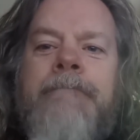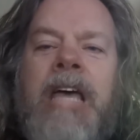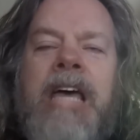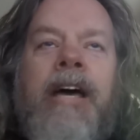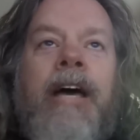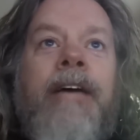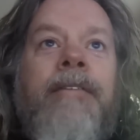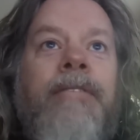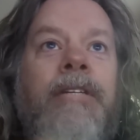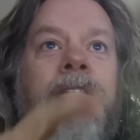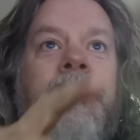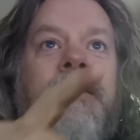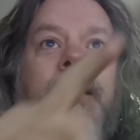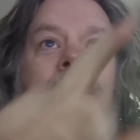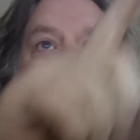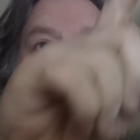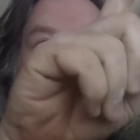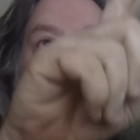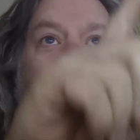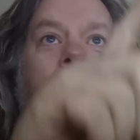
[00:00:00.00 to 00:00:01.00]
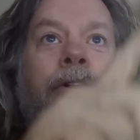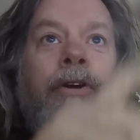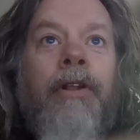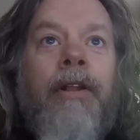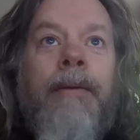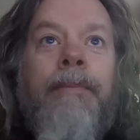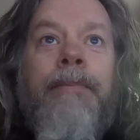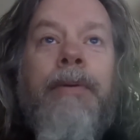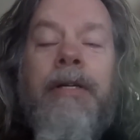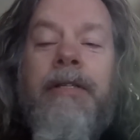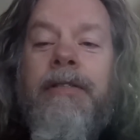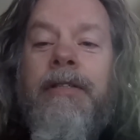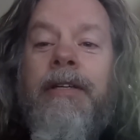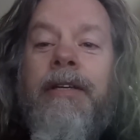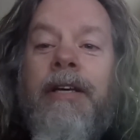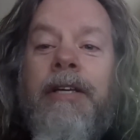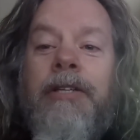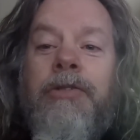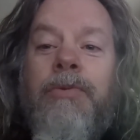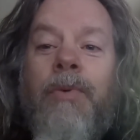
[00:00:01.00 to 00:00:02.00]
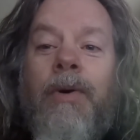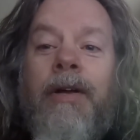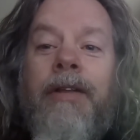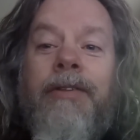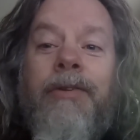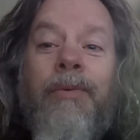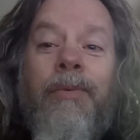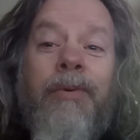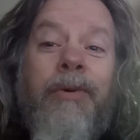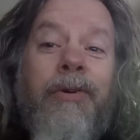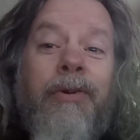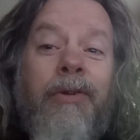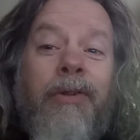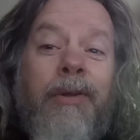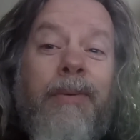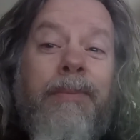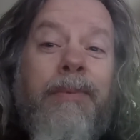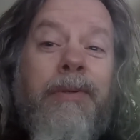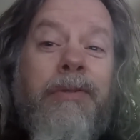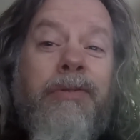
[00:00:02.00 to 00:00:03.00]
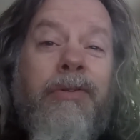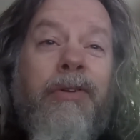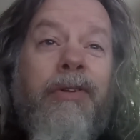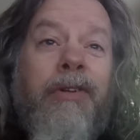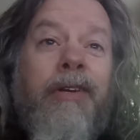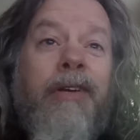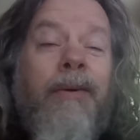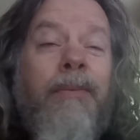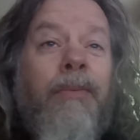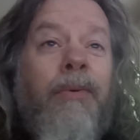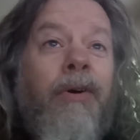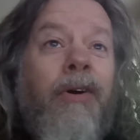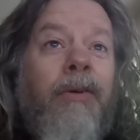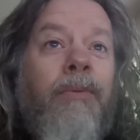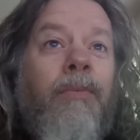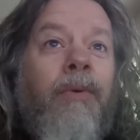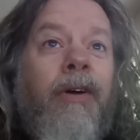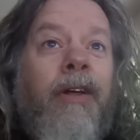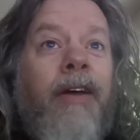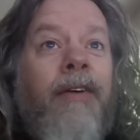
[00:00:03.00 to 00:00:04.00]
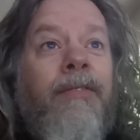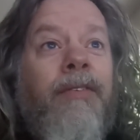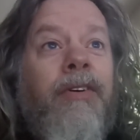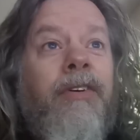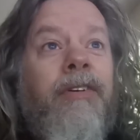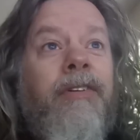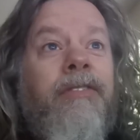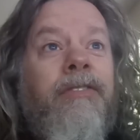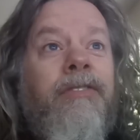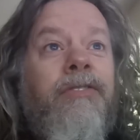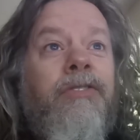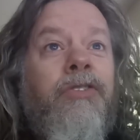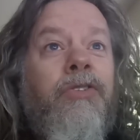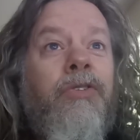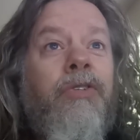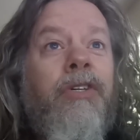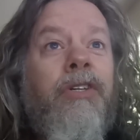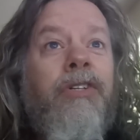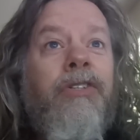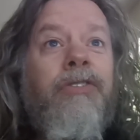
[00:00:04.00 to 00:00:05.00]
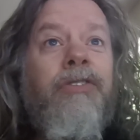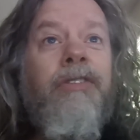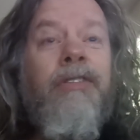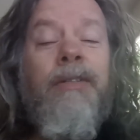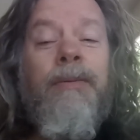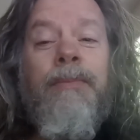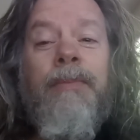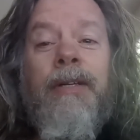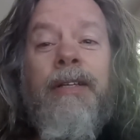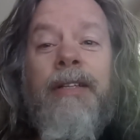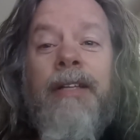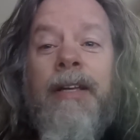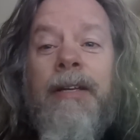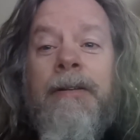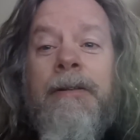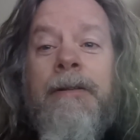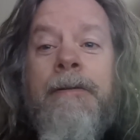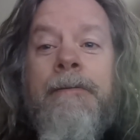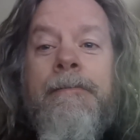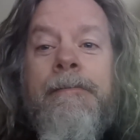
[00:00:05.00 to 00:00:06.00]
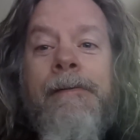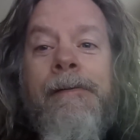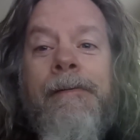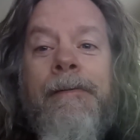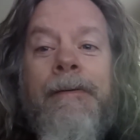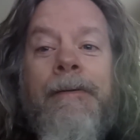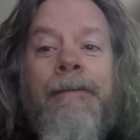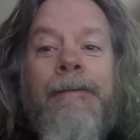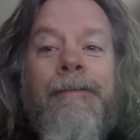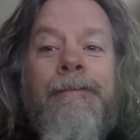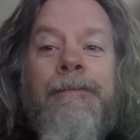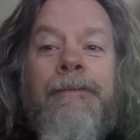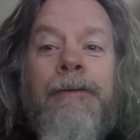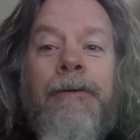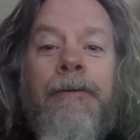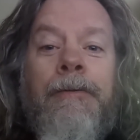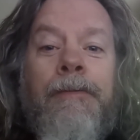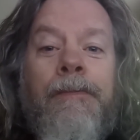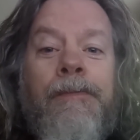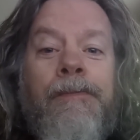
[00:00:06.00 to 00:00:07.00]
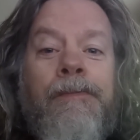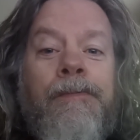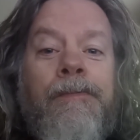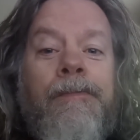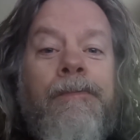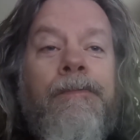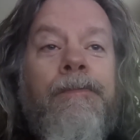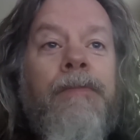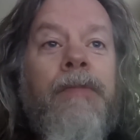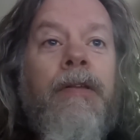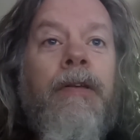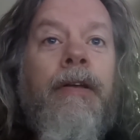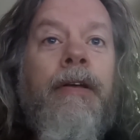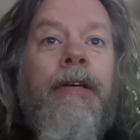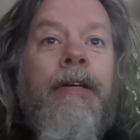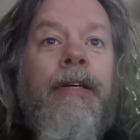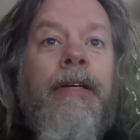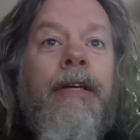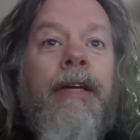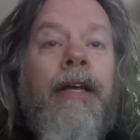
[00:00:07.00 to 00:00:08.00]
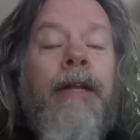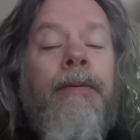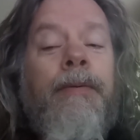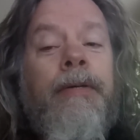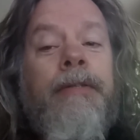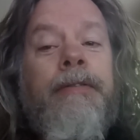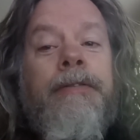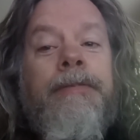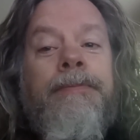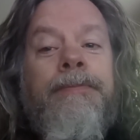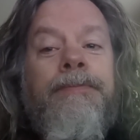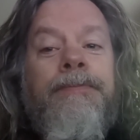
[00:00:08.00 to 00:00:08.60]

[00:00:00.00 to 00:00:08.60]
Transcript: I even said the Winter Olympics, and guess what? The Winter Olympics only come around, what, every 2 years or something like that? So, anyways,